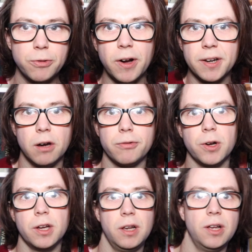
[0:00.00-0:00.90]
we find out
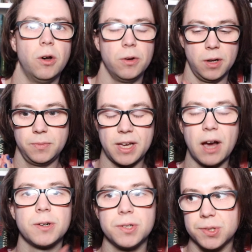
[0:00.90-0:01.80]
very early on the
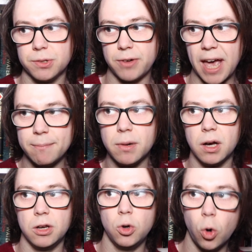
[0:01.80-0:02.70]
characters of Emma and